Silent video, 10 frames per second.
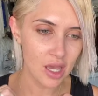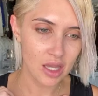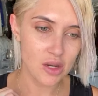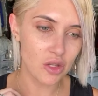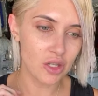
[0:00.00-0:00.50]

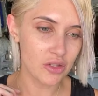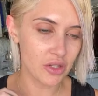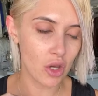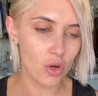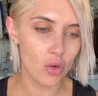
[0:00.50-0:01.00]
You could use the
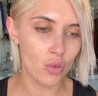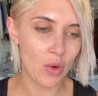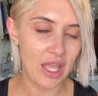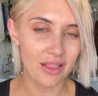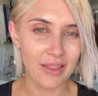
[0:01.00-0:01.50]
code
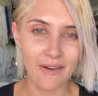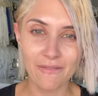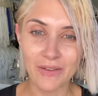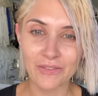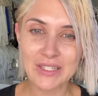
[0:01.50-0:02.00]

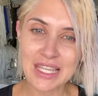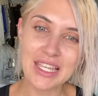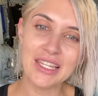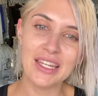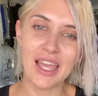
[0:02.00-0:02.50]

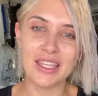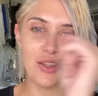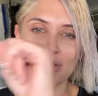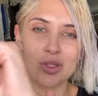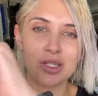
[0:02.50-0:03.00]
RayaLove15. I
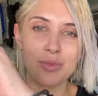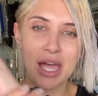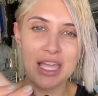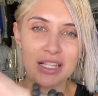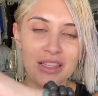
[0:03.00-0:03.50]
used
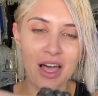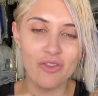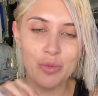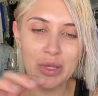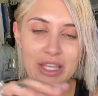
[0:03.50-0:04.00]
my lava
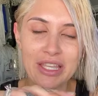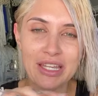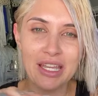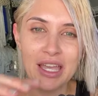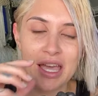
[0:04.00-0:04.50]
bead.